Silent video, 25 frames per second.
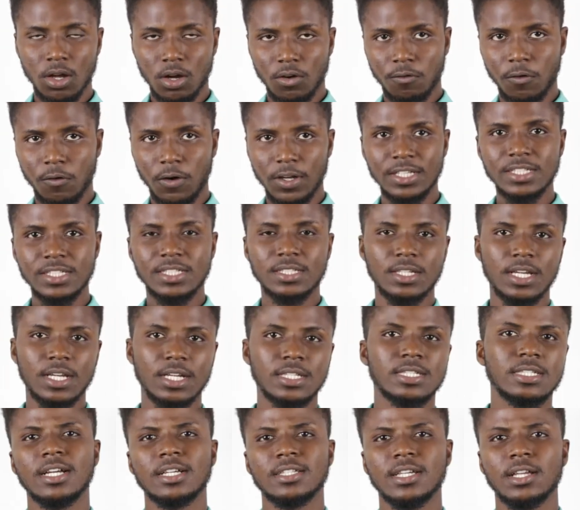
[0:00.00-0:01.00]
For
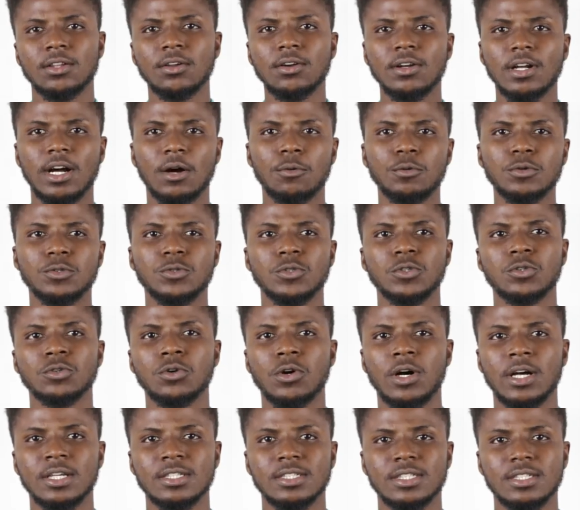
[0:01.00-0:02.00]
insects, there's an organ
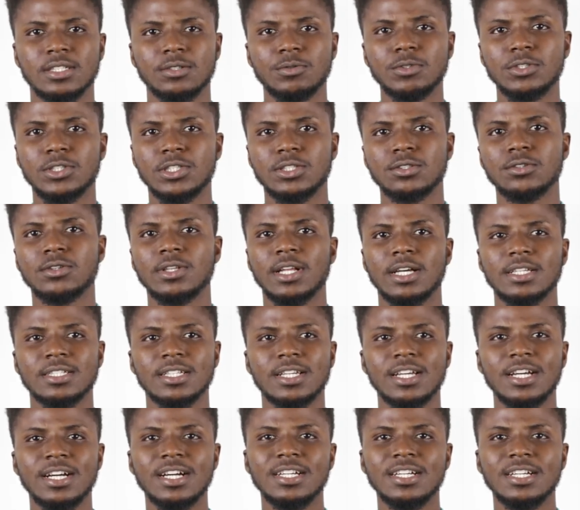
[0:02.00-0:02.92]
which is known as